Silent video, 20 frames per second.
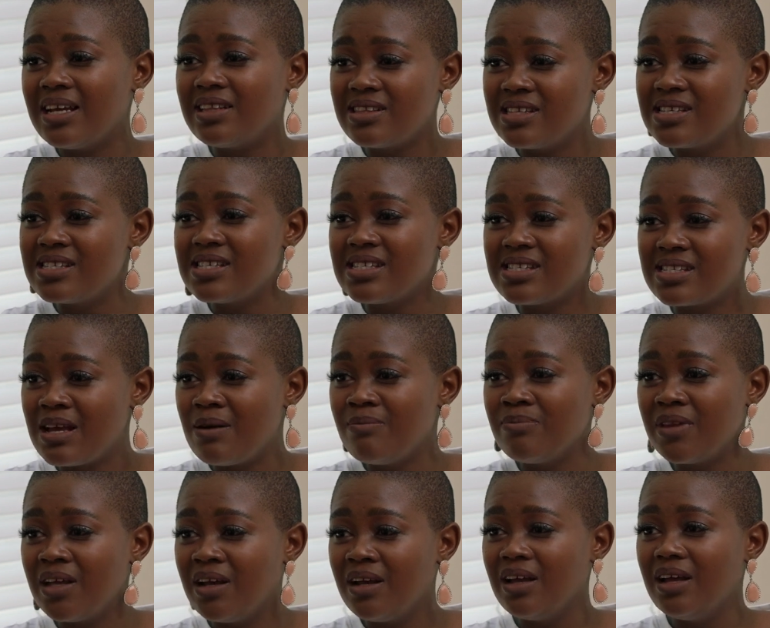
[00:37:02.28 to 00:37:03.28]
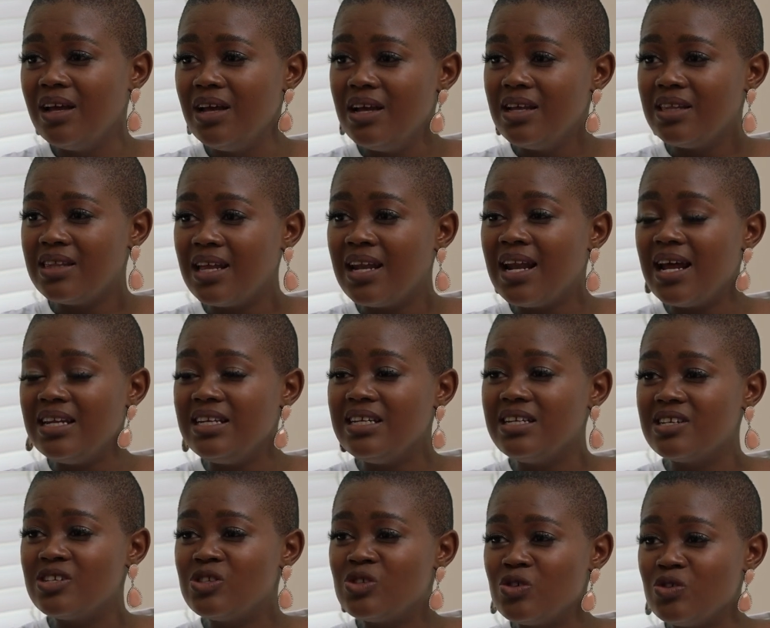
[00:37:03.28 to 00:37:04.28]
like this is something that I
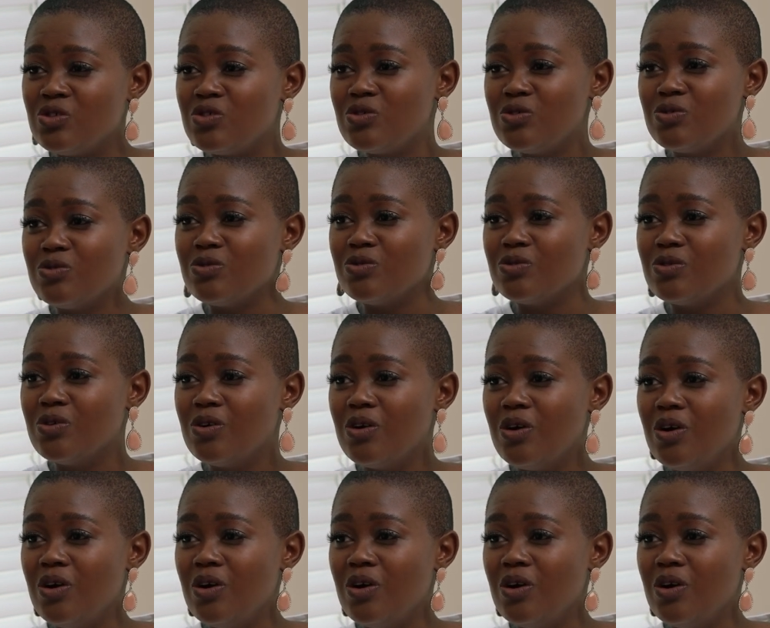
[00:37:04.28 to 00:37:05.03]
needed to do.